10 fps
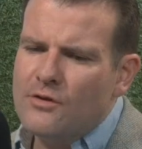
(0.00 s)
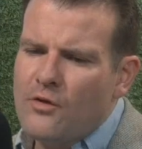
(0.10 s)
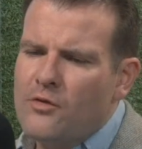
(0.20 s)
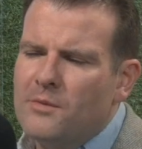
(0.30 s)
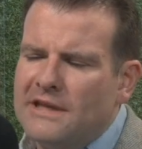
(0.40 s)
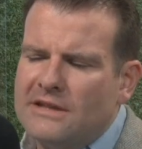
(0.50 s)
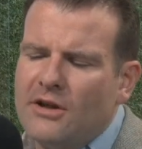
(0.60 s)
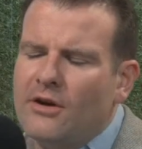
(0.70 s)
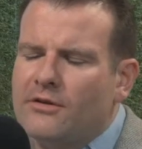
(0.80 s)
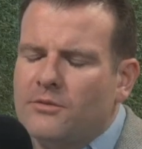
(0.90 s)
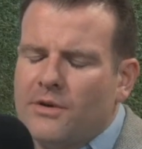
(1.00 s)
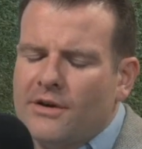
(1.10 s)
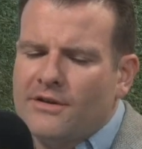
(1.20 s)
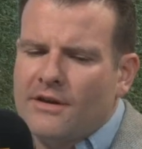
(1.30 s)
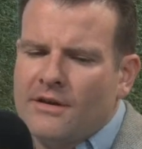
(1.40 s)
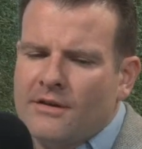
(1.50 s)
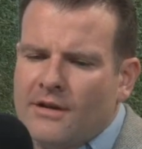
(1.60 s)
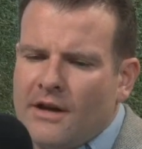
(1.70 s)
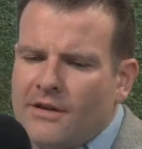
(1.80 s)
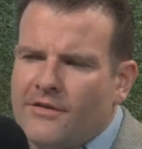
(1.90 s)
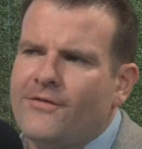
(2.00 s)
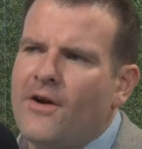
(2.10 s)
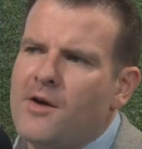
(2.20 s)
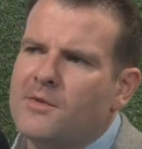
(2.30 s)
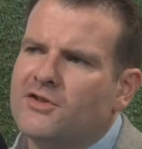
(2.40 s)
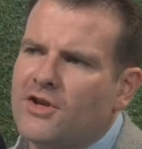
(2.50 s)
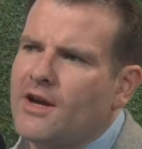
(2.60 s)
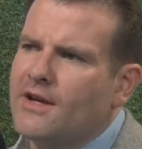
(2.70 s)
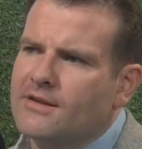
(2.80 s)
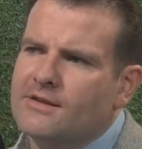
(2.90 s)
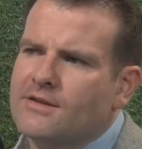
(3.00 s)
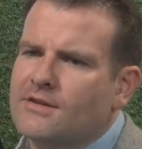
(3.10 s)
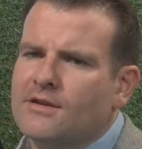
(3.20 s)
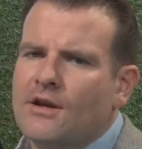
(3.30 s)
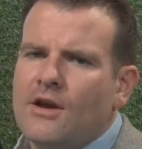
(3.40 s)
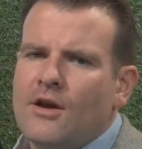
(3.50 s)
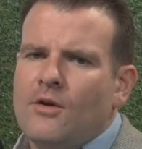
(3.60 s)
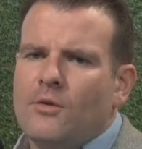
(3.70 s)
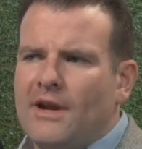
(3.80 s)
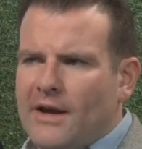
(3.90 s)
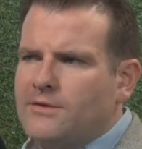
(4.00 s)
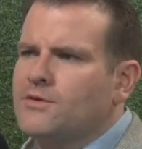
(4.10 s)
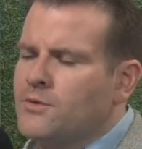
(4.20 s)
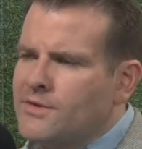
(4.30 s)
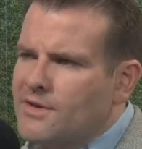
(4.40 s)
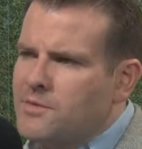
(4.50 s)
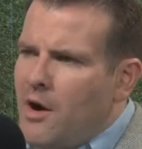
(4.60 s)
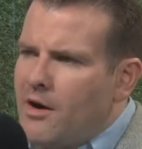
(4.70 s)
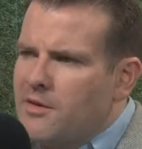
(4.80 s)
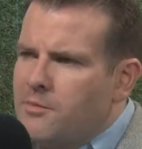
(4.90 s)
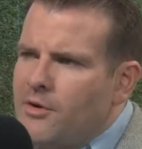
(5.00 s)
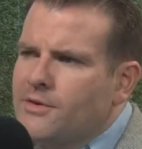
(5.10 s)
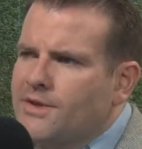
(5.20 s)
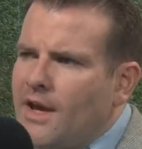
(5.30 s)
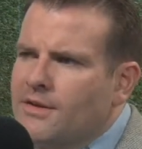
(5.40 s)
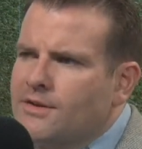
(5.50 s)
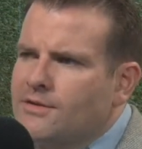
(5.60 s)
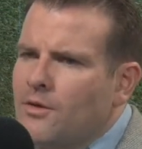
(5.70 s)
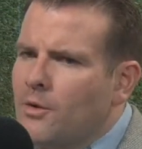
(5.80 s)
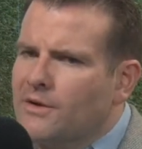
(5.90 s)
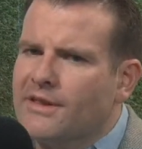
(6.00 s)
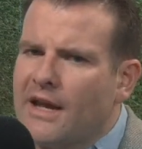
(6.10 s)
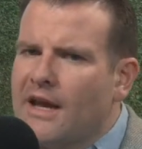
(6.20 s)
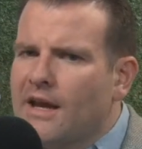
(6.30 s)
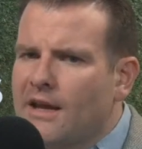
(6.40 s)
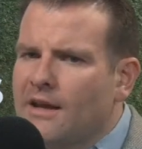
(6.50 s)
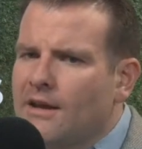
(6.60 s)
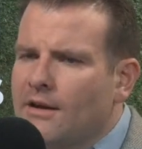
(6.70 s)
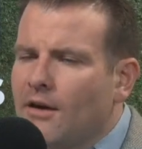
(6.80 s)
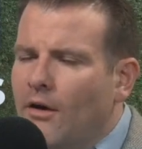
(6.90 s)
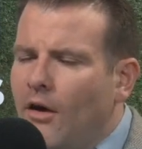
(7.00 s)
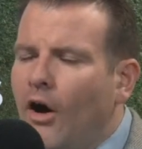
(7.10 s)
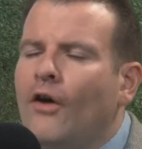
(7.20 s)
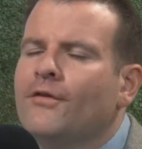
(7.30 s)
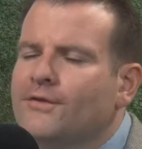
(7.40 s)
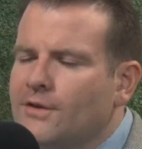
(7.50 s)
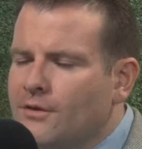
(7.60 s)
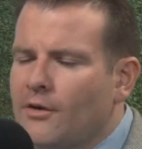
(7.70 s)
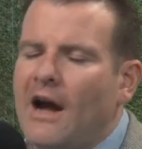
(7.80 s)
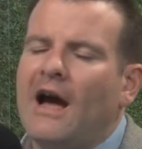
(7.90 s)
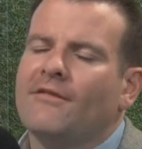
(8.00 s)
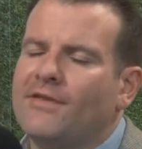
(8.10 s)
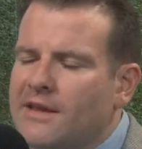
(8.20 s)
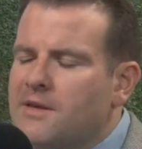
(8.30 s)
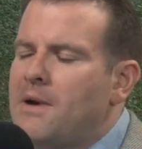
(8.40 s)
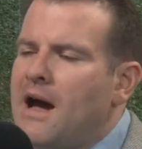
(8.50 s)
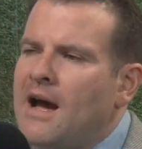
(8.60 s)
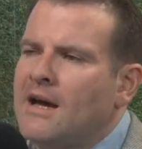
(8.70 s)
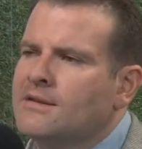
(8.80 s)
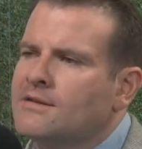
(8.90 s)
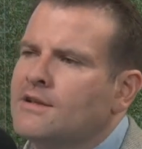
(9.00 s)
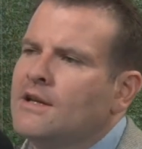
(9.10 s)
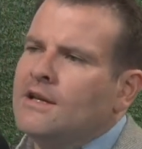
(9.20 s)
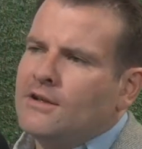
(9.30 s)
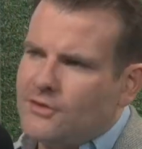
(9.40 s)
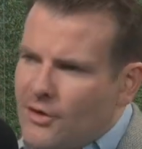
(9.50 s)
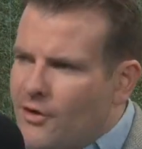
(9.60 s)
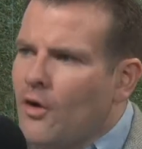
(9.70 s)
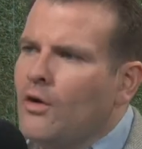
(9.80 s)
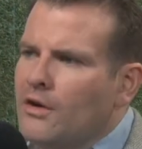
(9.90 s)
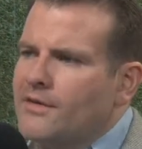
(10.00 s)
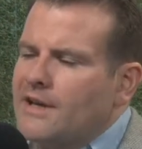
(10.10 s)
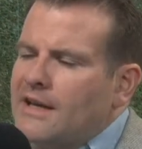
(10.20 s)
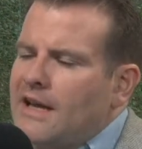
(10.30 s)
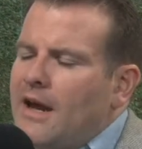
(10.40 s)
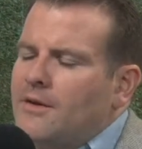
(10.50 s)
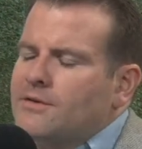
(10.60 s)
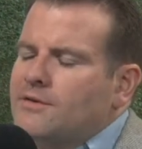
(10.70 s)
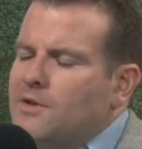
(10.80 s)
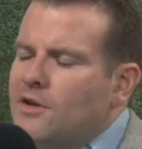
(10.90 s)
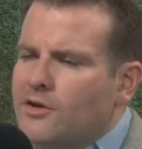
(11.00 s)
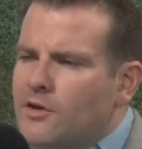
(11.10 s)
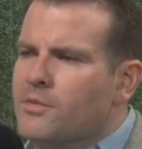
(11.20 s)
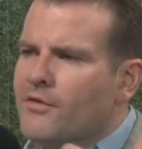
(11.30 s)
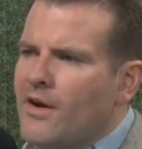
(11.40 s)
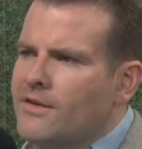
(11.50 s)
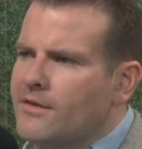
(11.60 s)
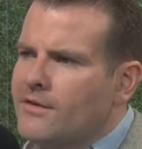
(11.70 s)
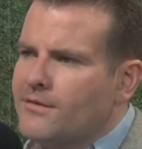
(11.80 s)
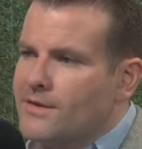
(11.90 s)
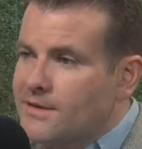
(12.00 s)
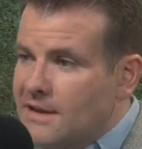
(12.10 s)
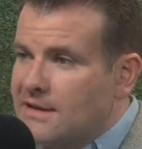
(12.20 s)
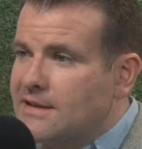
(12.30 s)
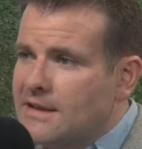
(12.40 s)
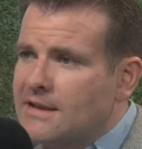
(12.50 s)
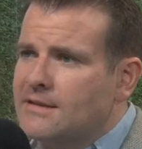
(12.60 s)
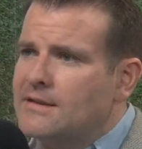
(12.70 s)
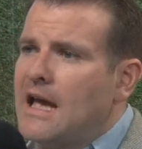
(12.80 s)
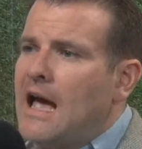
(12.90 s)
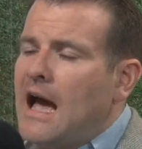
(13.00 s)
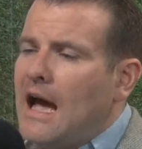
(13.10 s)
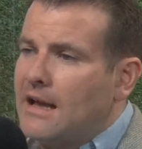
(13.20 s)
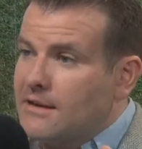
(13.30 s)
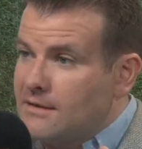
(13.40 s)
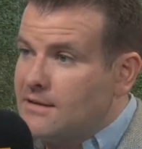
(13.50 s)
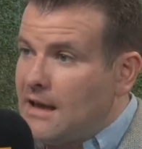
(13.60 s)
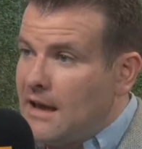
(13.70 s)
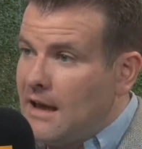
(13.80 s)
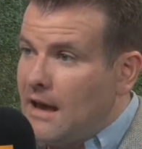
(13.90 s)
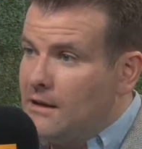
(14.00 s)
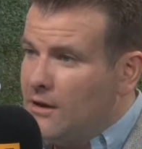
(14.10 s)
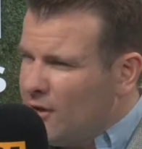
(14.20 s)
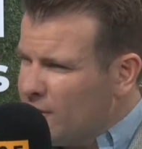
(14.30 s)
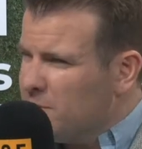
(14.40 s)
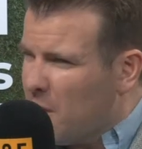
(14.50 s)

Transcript: normally done, where the, the kind of the pharma giants will outsource this part of the hmm. process, mm. or do they often, or have they in the past? done all of it in house. I mean, you, you provide the facilities and uh, a lot of